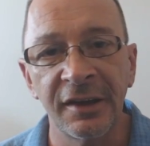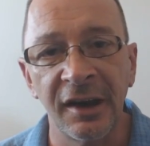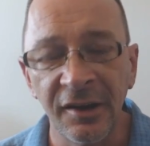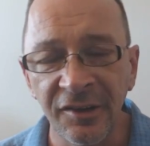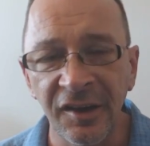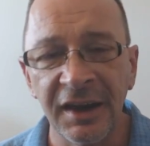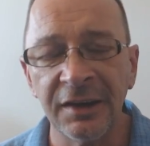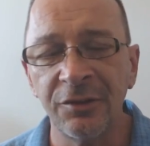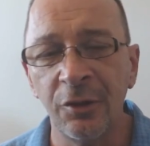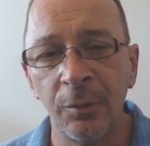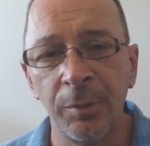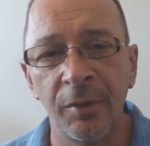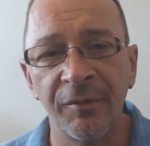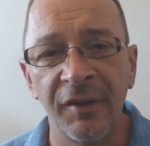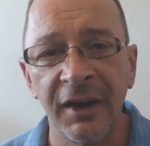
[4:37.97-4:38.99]
contact
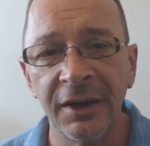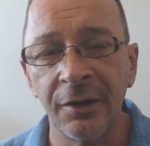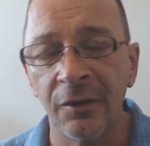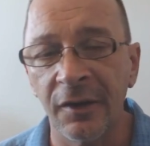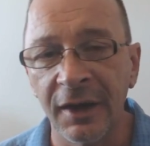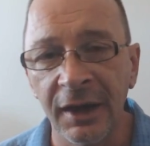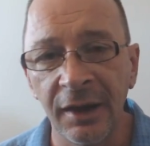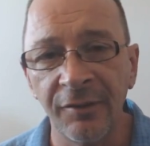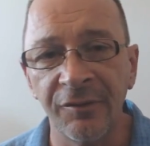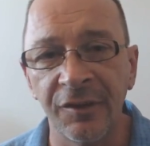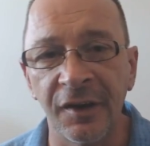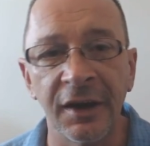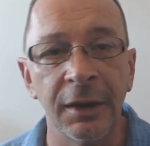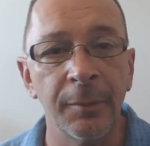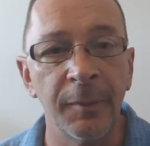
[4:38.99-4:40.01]
your provider ahead of
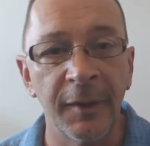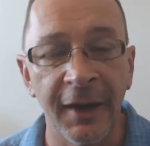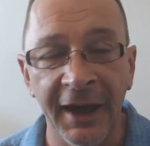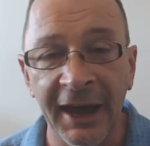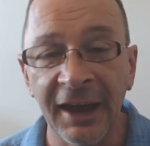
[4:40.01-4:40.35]
time and